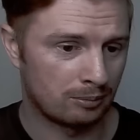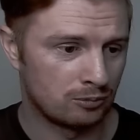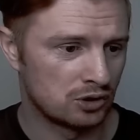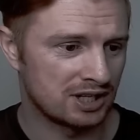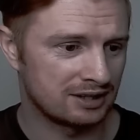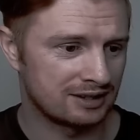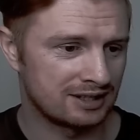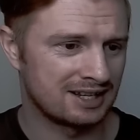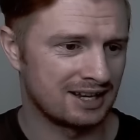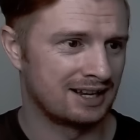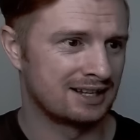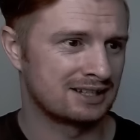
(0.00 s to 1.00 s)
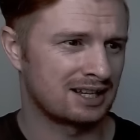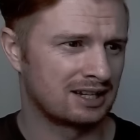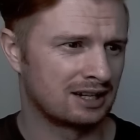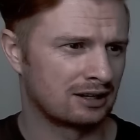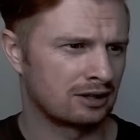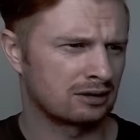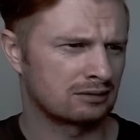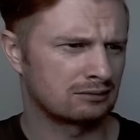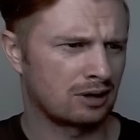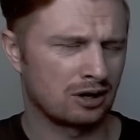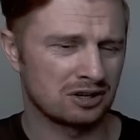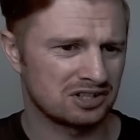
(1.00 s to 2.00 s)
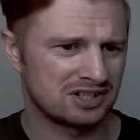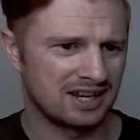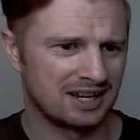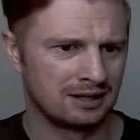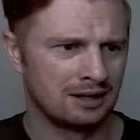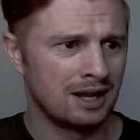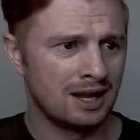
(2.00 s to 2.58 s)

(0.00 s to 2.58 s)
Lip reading: music this is, hear her sing.